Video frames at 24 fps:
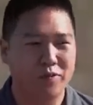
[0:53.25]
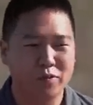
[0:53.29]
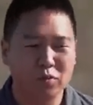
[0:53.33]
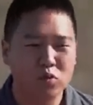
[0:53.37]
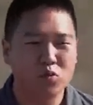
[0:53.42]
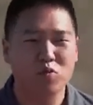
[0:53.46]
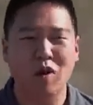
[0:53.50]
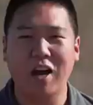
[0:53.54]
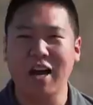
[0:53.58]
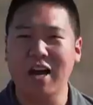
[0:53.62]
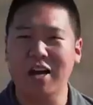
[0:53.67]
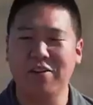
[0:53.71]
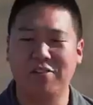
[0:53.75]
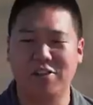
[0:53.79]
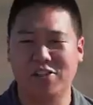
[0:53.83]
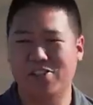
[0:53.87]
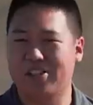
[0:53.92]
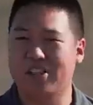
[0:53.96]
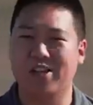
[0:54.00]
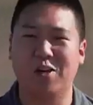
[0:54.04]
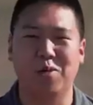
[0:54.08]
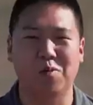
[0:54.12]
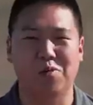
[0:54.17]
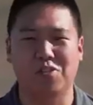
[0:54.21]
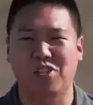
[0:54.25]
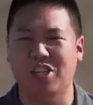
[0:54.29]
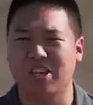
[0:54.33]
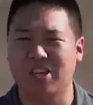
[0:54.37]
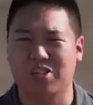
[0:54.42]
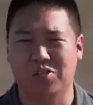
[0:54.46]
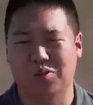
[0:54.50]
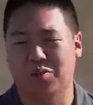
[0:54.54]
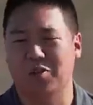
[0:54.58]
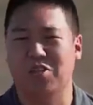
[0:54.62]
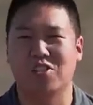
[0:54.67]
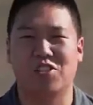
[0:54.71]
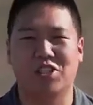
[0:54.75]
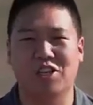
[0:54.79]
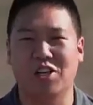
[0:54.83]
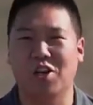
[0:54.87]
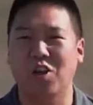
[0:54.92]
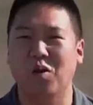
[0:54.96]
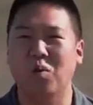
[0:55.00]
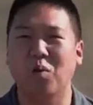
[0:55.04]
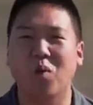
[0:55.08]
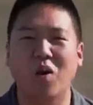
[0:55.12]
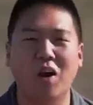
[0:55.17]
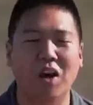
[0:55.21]
If you drive a Z06 or a
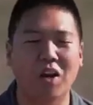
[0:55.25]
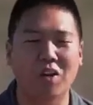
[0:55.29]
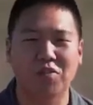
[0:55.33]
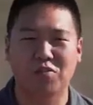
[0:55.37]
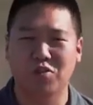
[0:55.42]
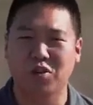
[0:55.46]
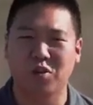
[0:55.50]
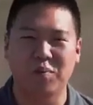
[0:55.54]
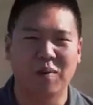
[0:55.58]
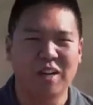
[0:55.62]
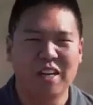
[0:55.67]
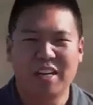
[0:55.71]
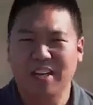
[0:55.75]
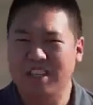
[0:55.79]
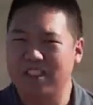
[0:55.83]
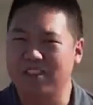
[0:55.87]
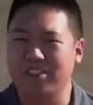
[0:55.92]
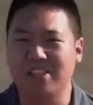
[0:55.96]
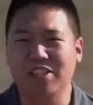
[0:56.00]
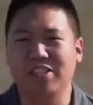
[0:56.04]
ZR1 from the